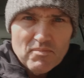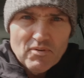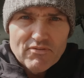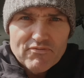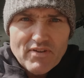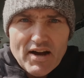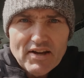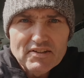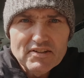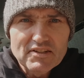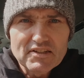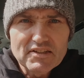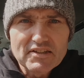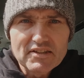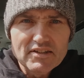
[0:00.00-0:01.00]
But
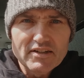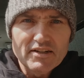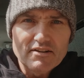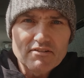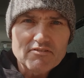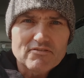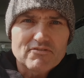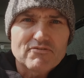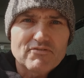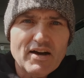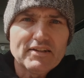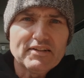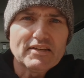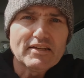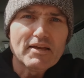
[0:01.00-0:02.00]
finding
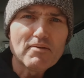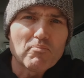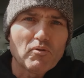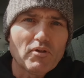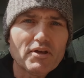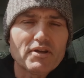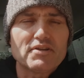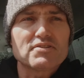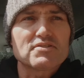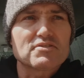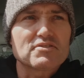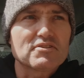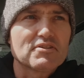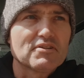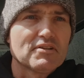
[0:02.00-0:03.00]
a
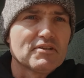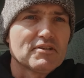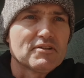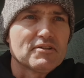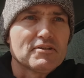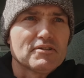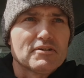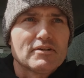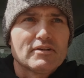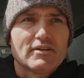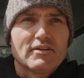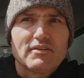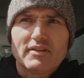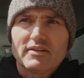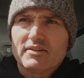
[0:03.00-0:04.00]
place
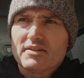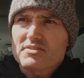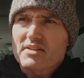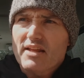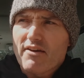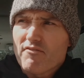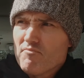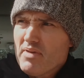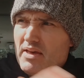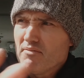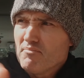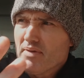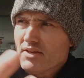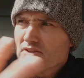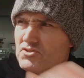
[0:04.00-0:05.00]
that doesn't have
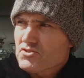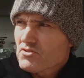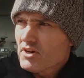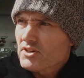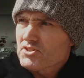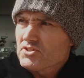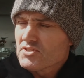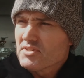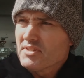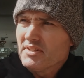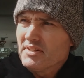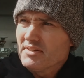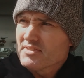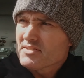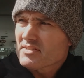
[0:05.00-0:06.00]
man-made structures
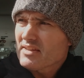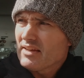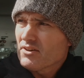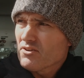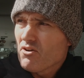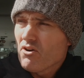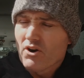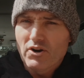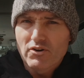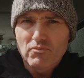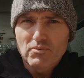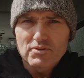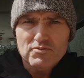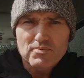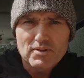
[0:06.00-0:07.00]
in it, it's kind of
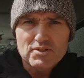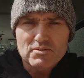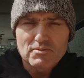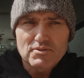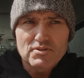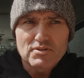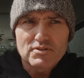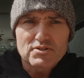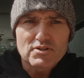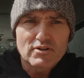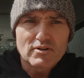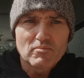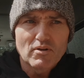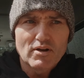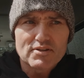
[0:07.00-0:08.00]
hard, especially with the
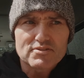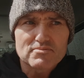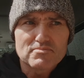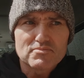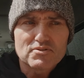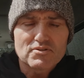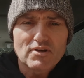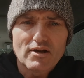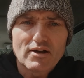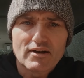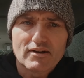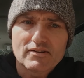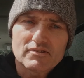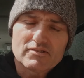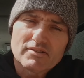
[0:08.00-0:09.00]
cherry blossoms.
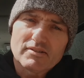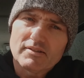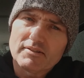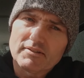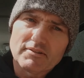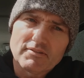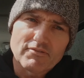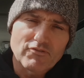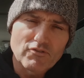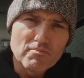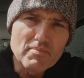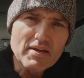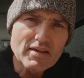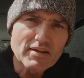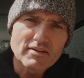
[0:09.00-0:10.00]
For
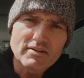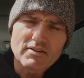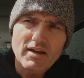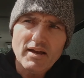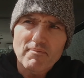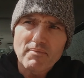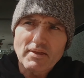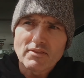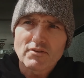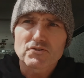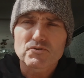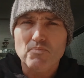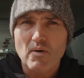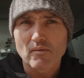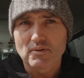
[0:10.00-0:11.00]
me, I mean,
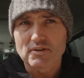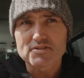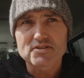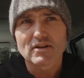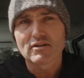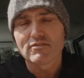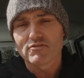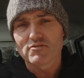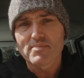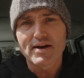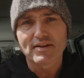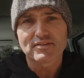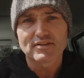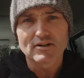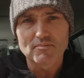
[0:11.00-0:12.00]
there's probably a ton of them
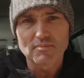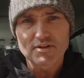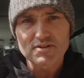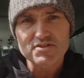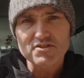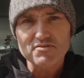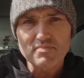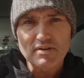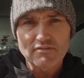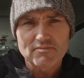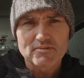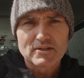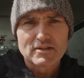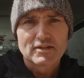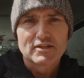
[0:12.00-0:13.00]
out there, but it's just me
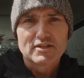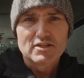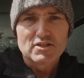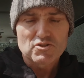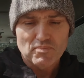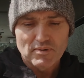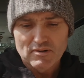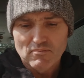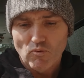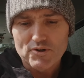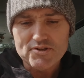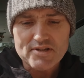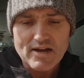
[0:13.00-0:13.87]
spending more